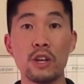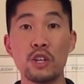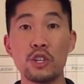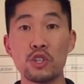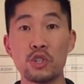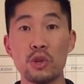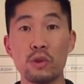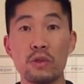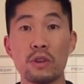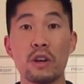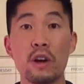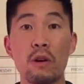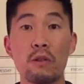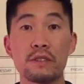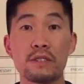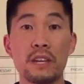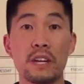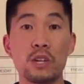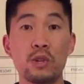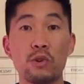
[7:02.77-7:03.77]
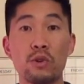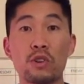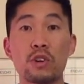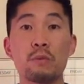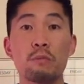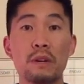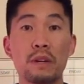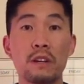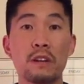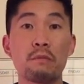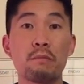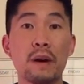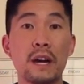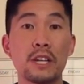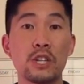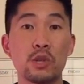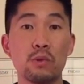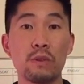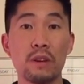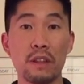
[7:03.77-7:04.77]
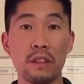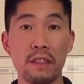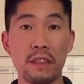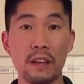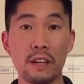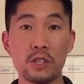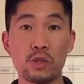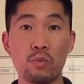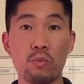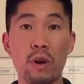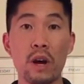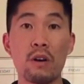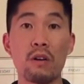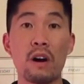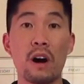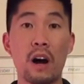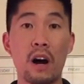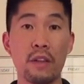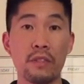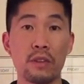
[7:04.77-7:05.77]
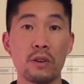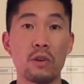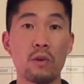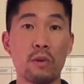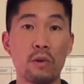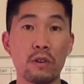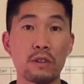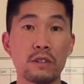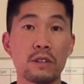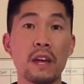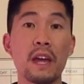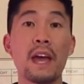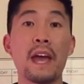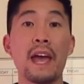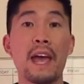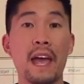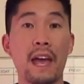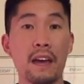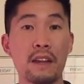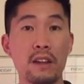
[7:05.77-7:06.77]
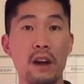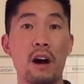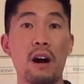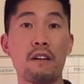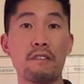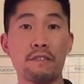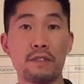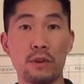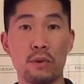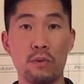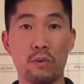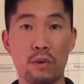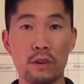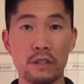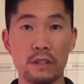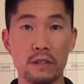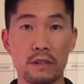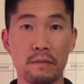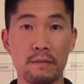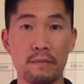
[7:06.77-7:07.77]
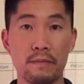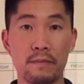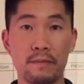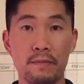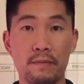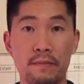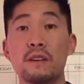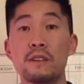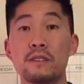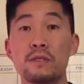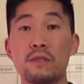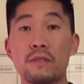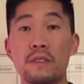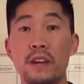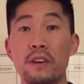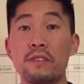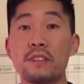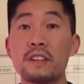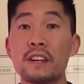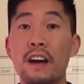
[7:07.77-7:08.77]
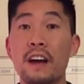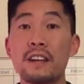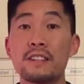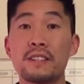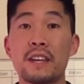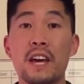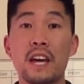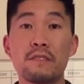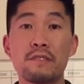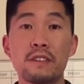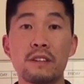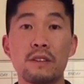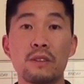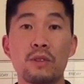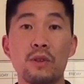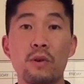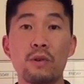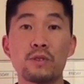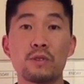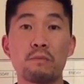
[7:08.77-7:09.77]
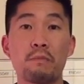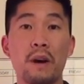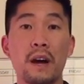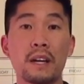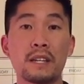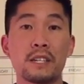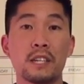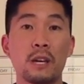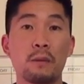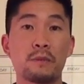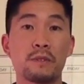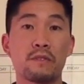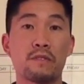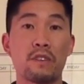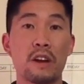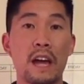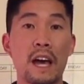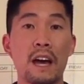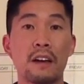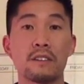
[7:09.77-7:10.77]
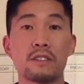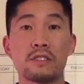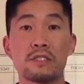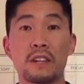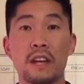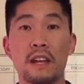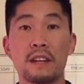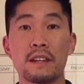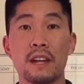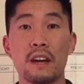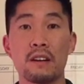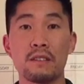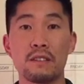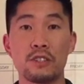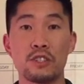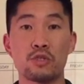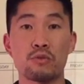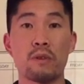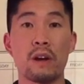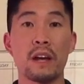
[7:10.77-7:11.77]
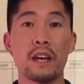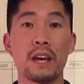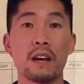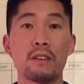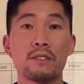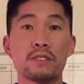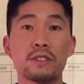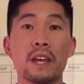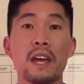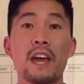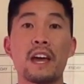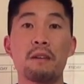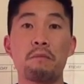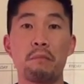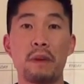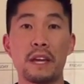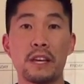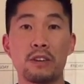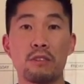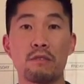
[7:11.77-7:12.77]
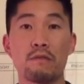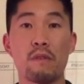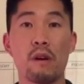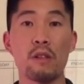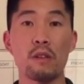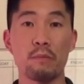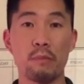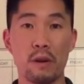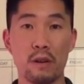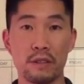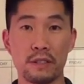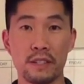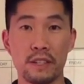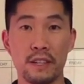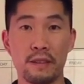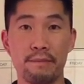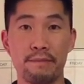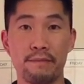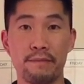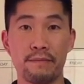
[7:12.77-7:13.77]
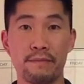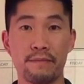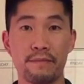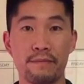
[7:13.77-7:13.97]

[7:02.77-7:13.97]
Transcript: Show the coach that you're committed by doing things well on the court and off the court. So there you guys have it. Those are my tips for how to stand out in tryouts and make your volleyball team.